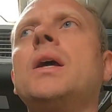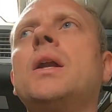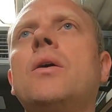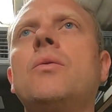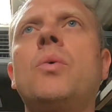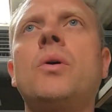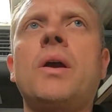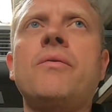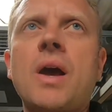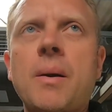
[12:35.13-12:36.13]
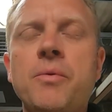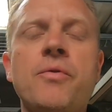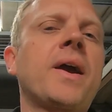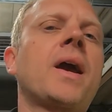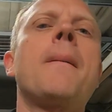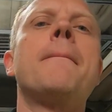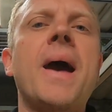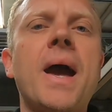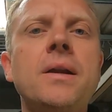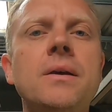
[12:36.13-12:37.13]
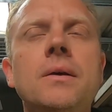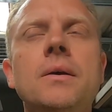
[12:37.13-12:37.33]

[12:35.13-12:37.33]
you know, you'll be happy without going mad.